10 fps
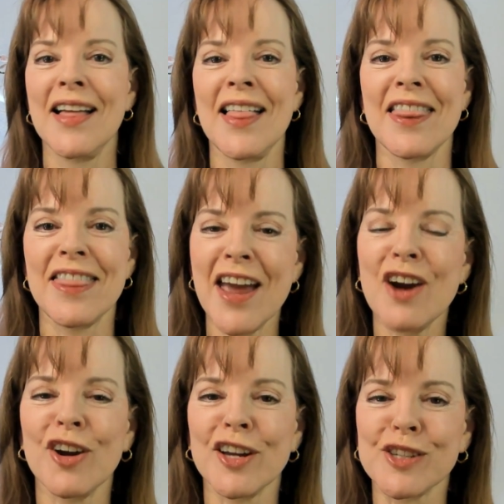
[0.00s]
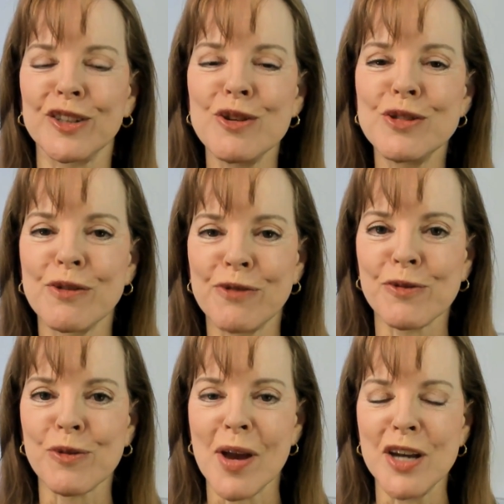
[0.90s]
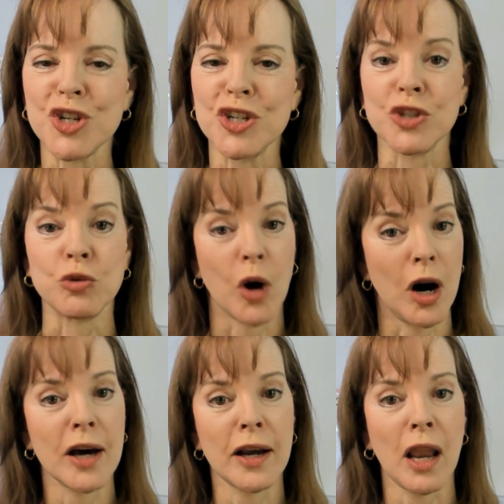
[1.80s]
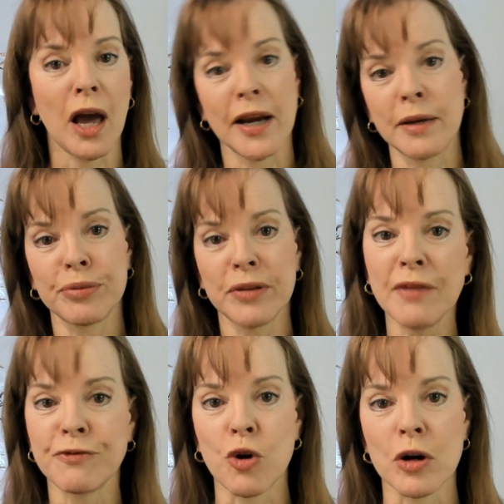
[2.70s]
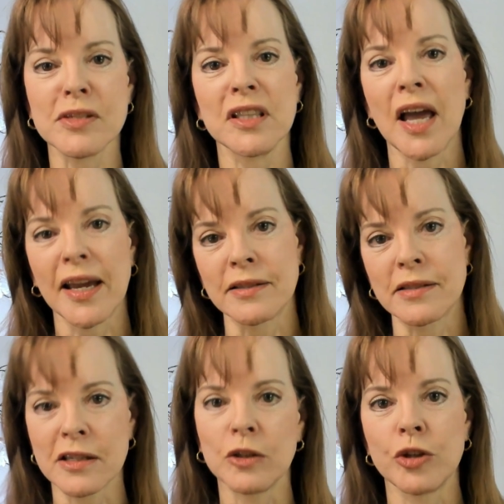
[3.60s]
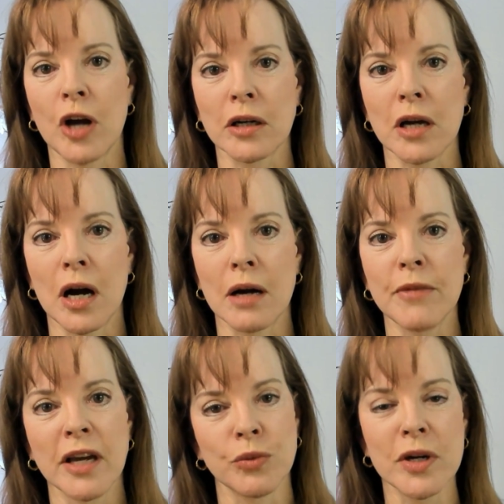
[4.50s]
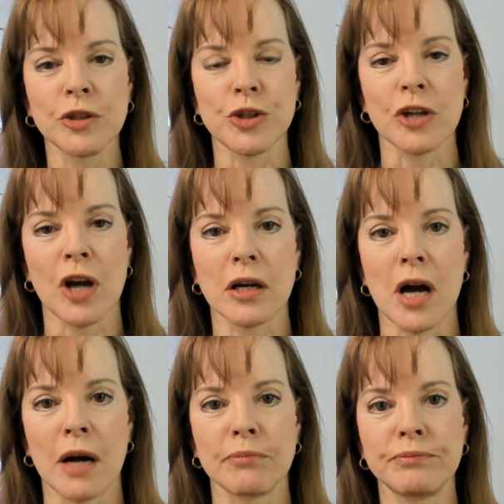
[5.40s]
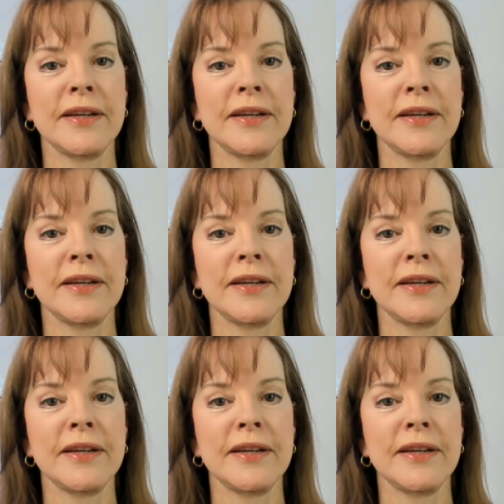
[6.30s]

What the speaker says: their exclusive information to online platforms like Zillow.com and Realtor.com.